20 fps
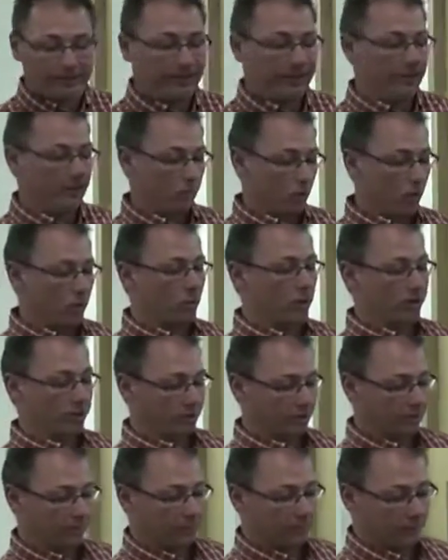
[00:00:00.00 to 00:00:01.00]
Yeah, a raw water
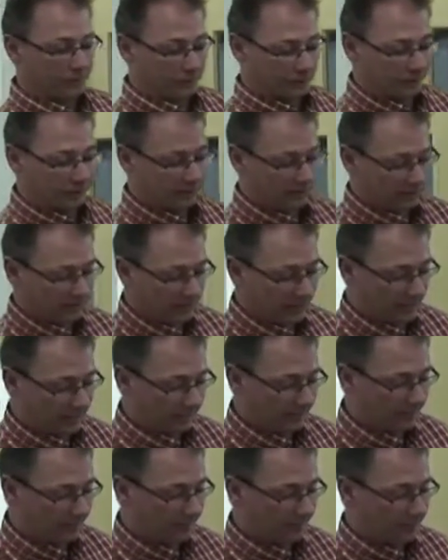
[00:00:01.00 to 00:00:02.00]
sample is, yeah,
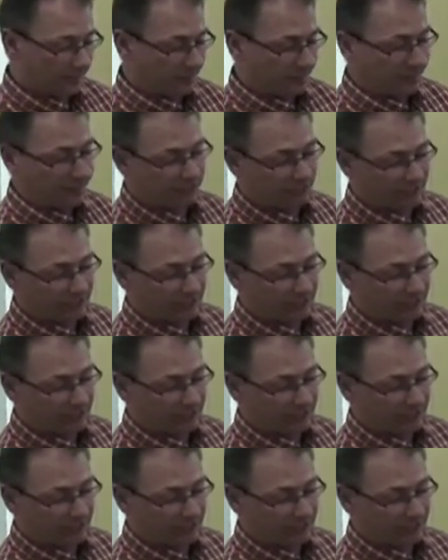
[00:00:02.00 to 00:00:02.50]
exactly. In this